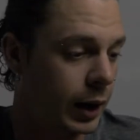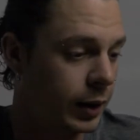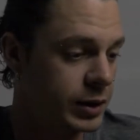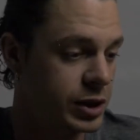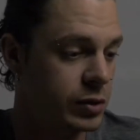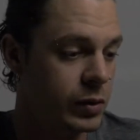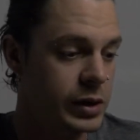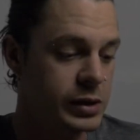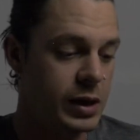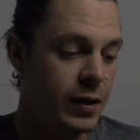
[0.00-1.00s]
like to do
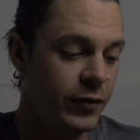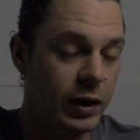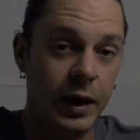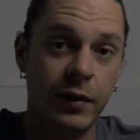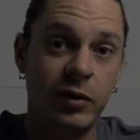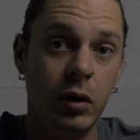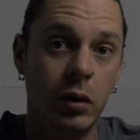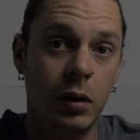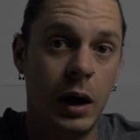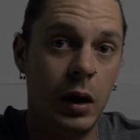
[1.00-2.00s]
is, if I like a
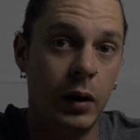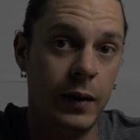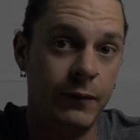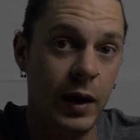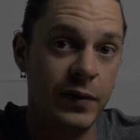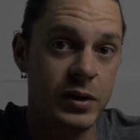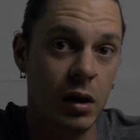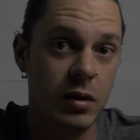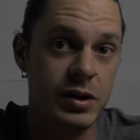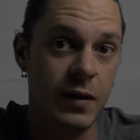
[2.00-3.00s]
photo, I'll hit 5
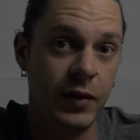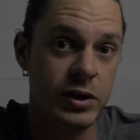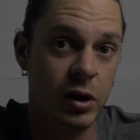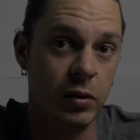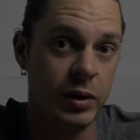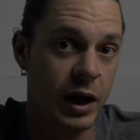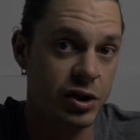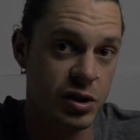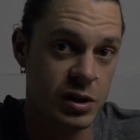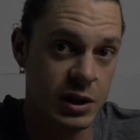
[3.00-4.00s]
stars. If I don't, I
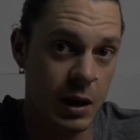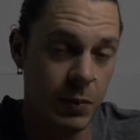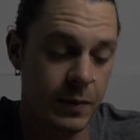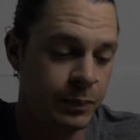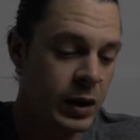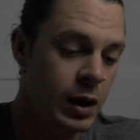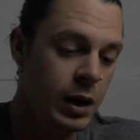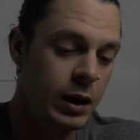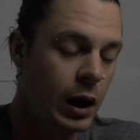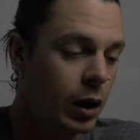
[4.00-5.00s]
just skip it.
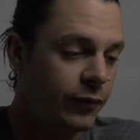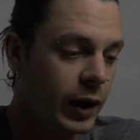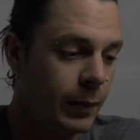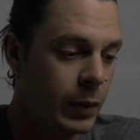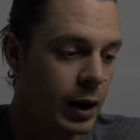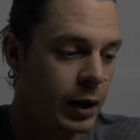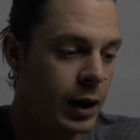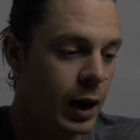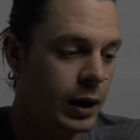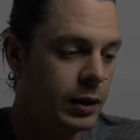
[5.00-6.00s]
Now, if I'm
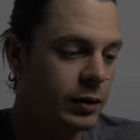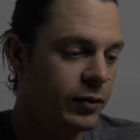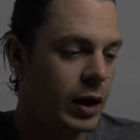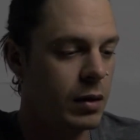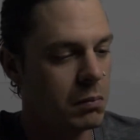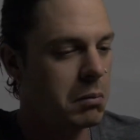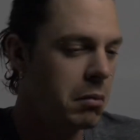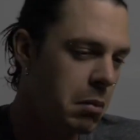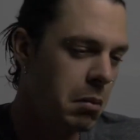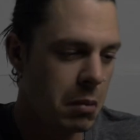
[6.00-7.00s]
kind of
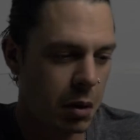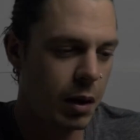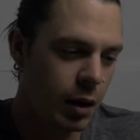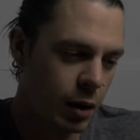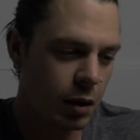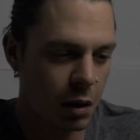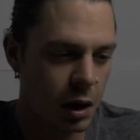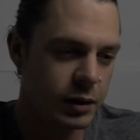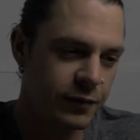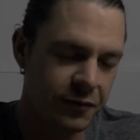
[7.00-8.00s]

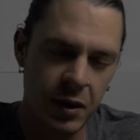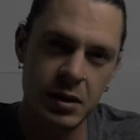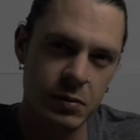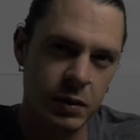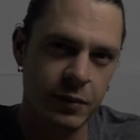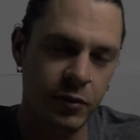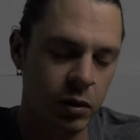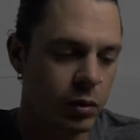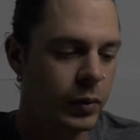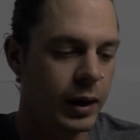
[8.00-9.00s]
on the fence with the
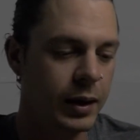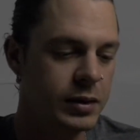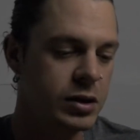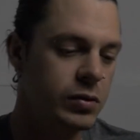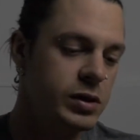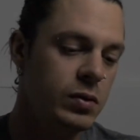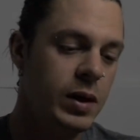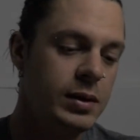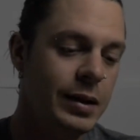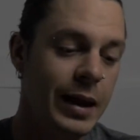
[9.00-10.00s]
photo, what I like to do is you
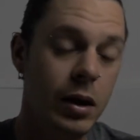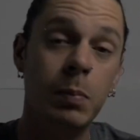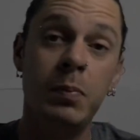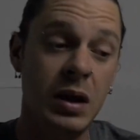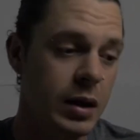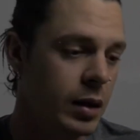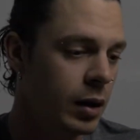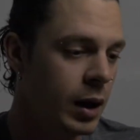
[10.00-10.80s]
hit the letter P.